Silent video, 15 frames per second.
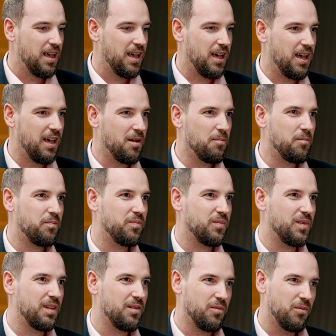
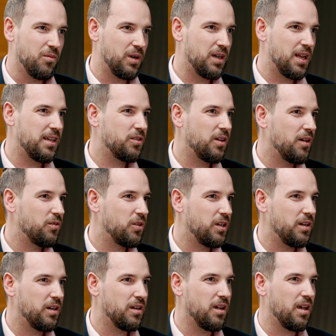Um, we're glad to have you
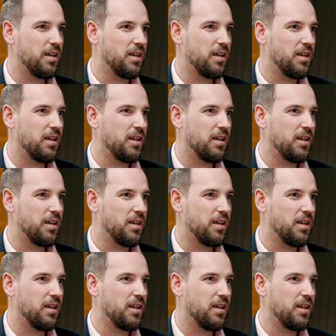here.